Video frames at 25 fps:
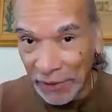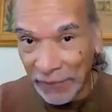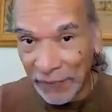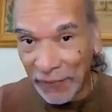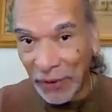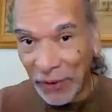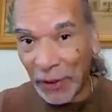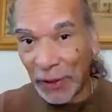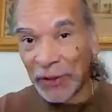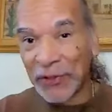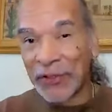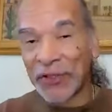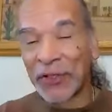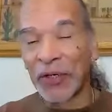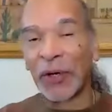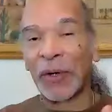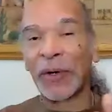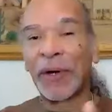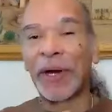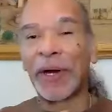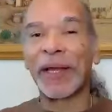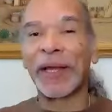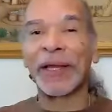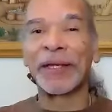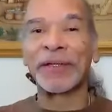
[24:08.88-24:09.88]
live there,
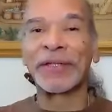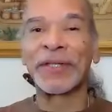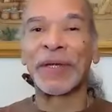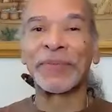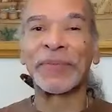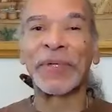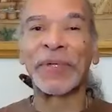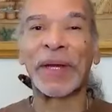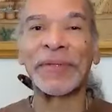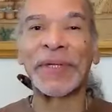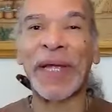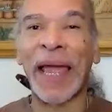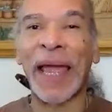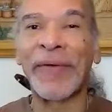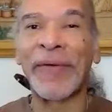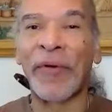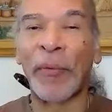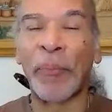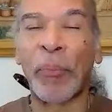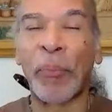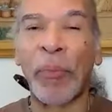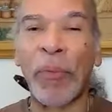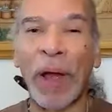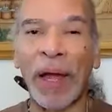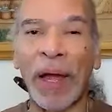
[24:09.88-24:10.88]
so sometimes I
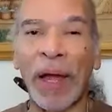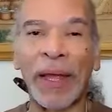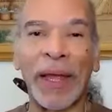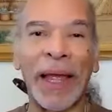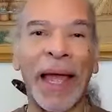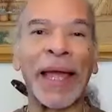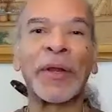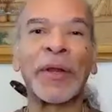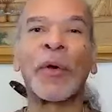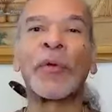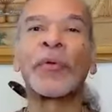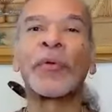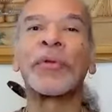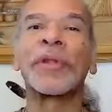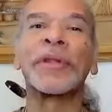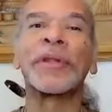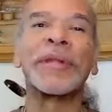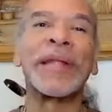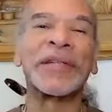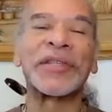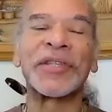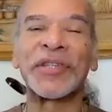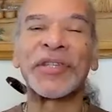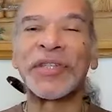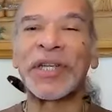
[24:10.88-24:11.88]
don't
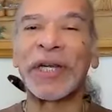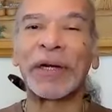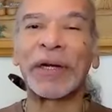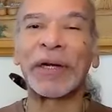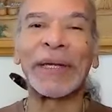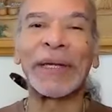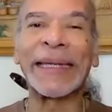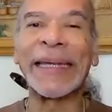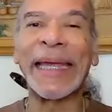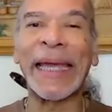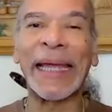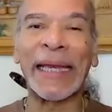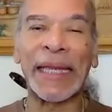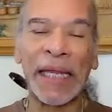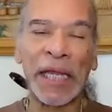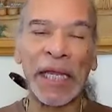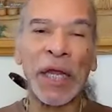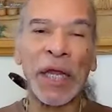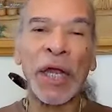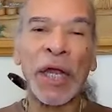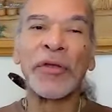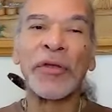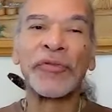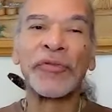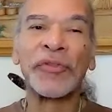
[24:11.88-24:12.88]
necessarily get
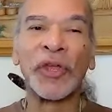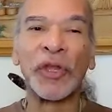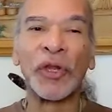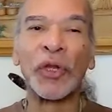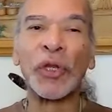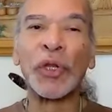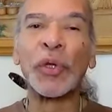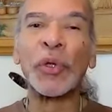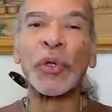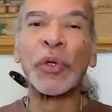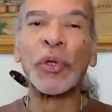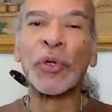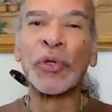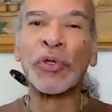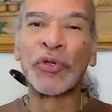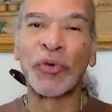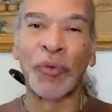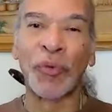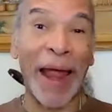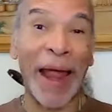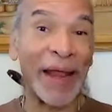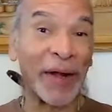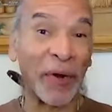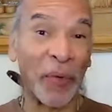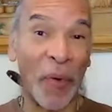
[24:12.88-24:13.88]
the news
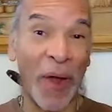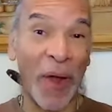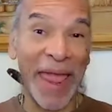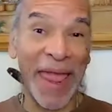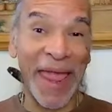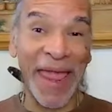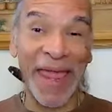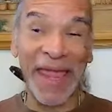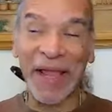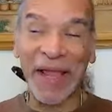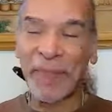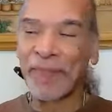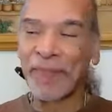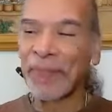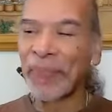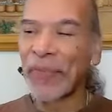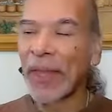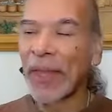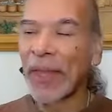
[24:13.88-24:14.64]
right away.